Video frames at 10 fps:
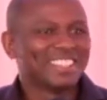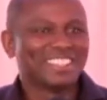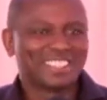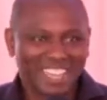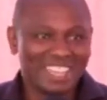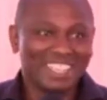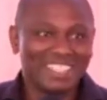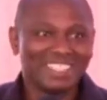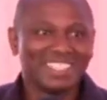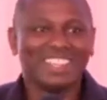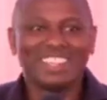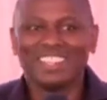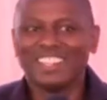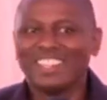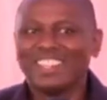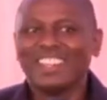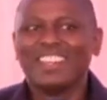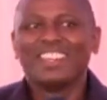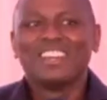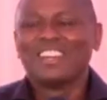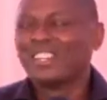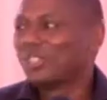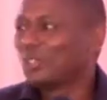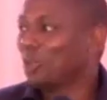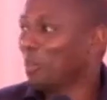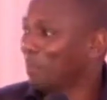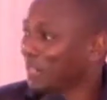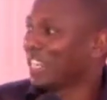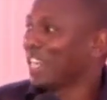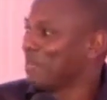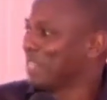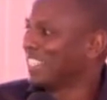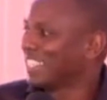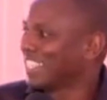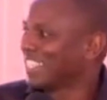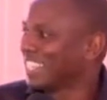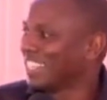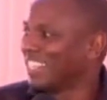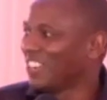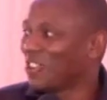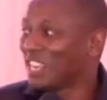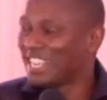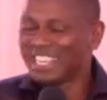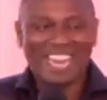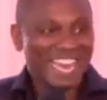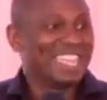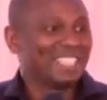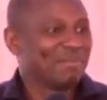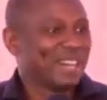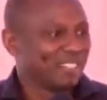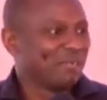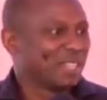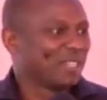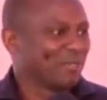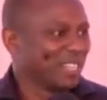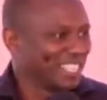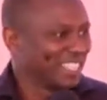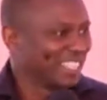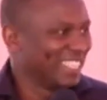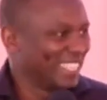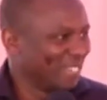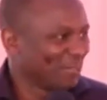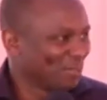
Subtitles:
signing to impeach a cabinet secretary on non-disbursement of NGCDF.